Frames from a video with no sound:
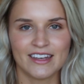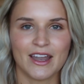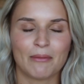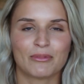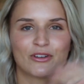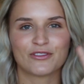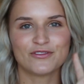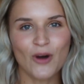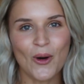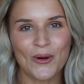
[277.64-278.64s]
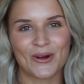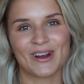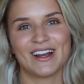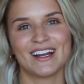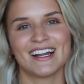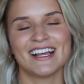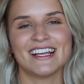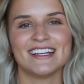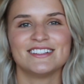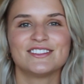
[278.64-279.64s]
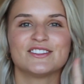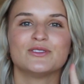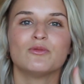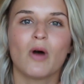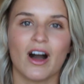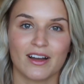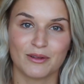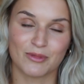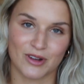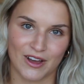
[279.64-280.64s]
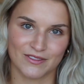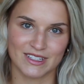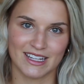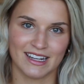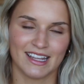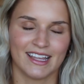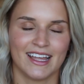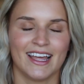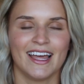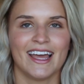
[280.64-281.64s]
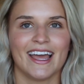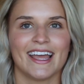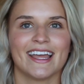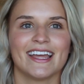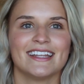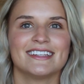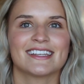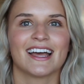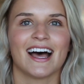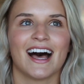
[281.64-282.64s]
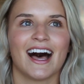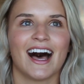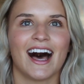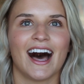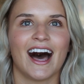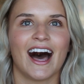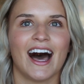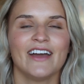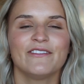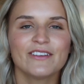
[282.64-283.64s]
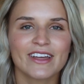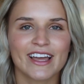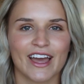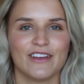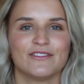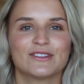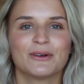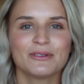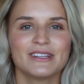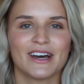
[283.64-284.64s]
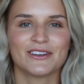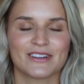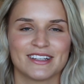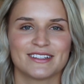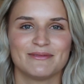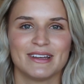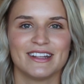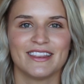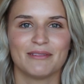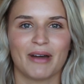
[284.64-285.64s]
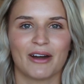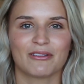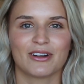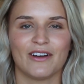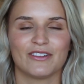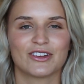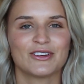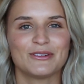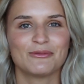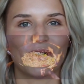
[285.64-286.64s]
Number 4 is to walk more often. And I feel like I have totally underestimated the power of a good